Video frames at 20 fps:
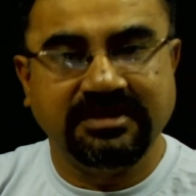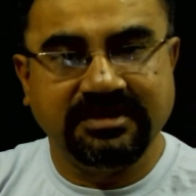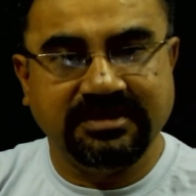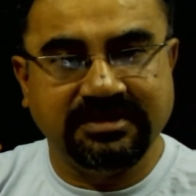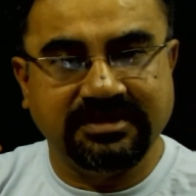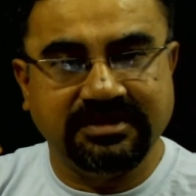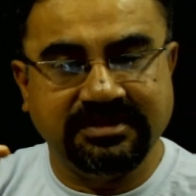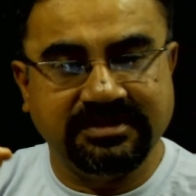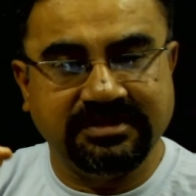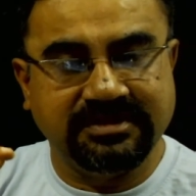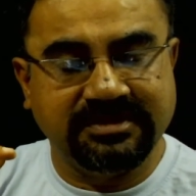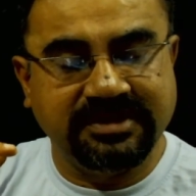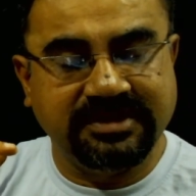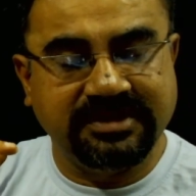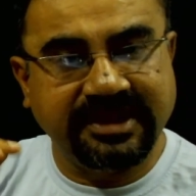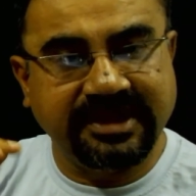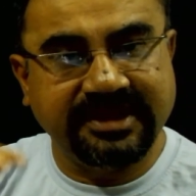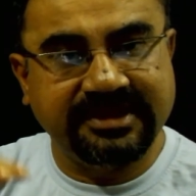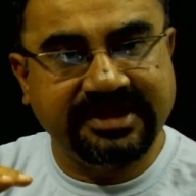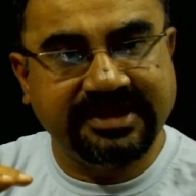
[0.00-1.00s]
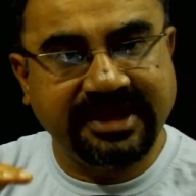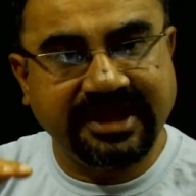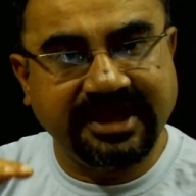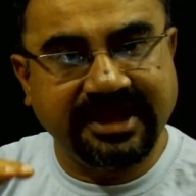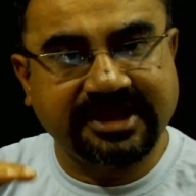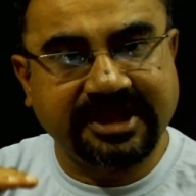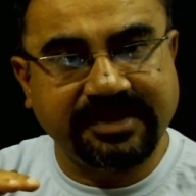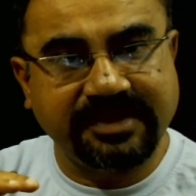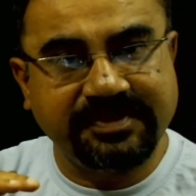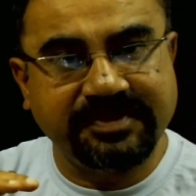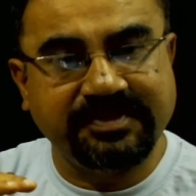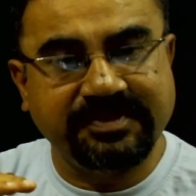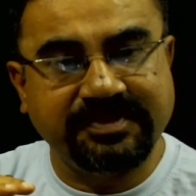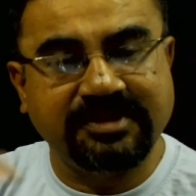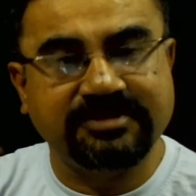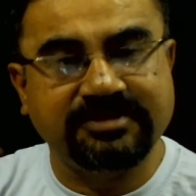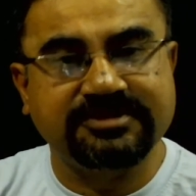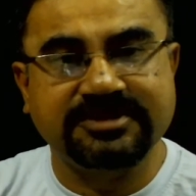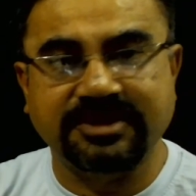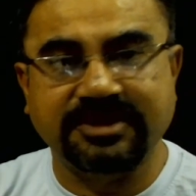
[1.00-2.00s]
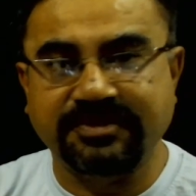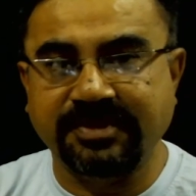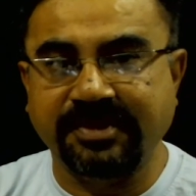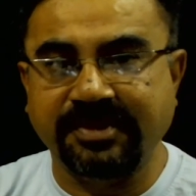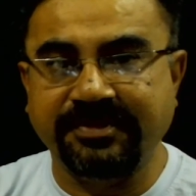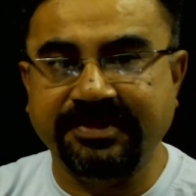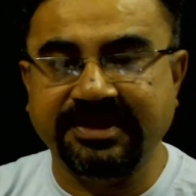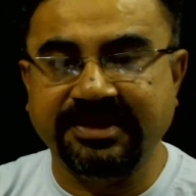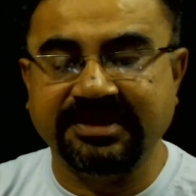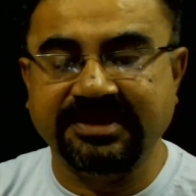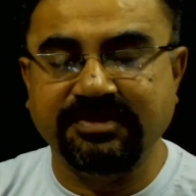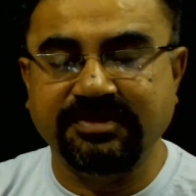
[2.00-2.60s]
they are capable of surviving